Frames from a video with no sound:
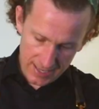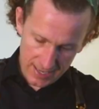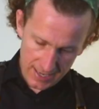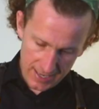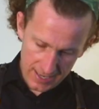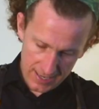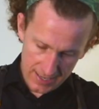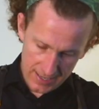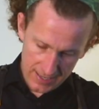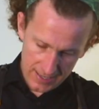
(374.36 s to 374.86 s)

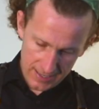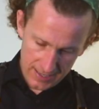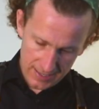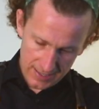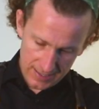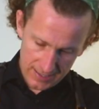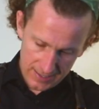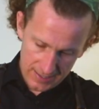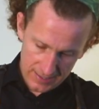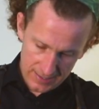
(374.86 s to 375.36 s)

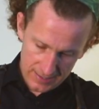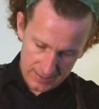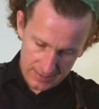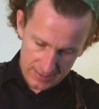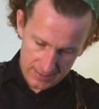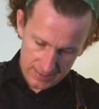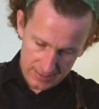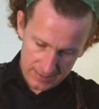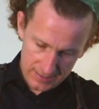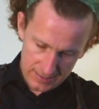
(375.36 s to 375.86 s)

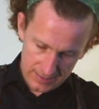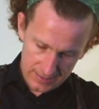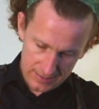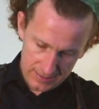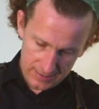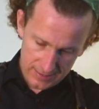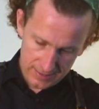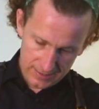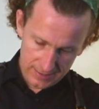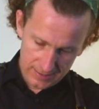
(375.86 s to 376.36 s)

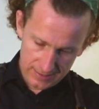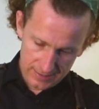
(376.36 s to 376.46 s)
(no one is talking)